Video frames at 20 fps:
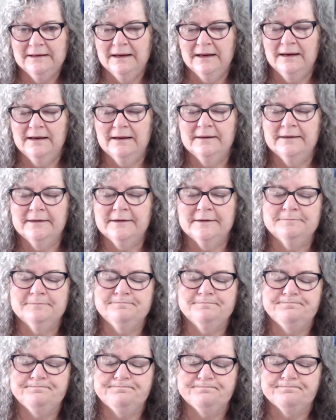
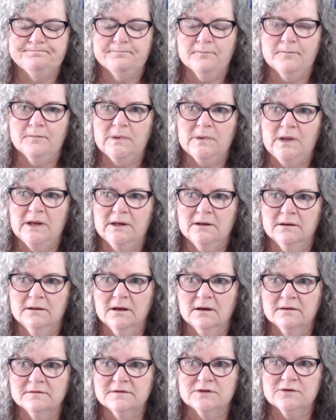
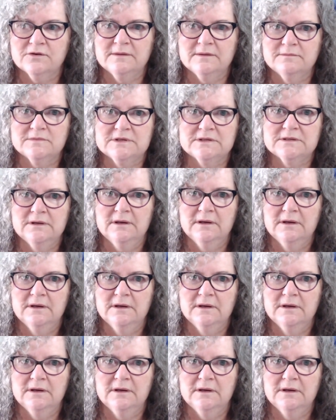live streams,